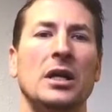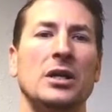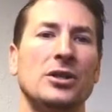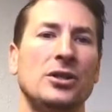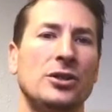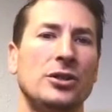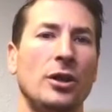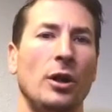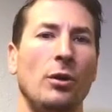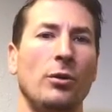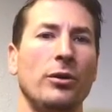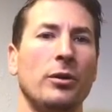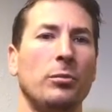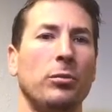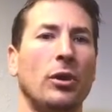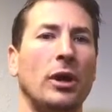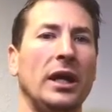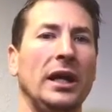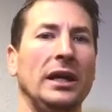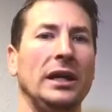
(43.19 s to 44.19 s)
show the
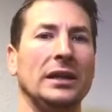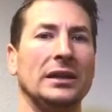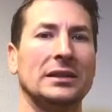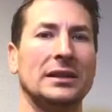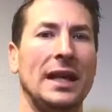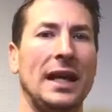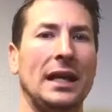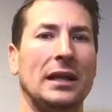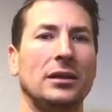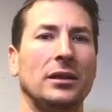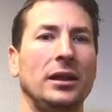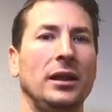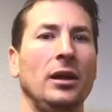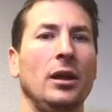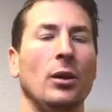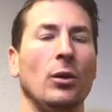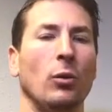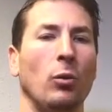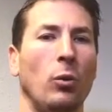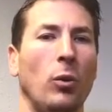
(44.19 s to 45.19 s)
brain exactly
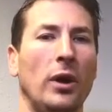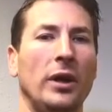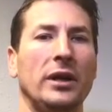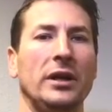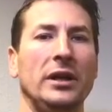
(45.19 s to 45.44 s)
what